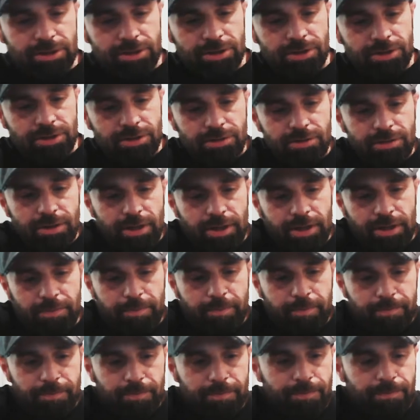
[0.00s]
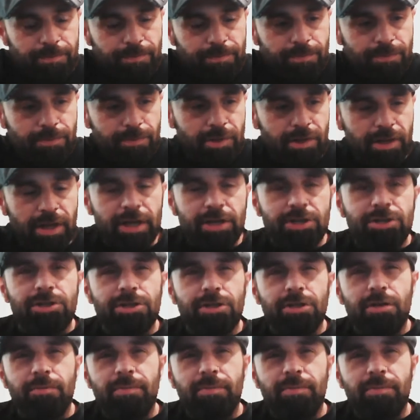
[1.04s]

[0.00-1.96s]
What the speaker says: to a lecture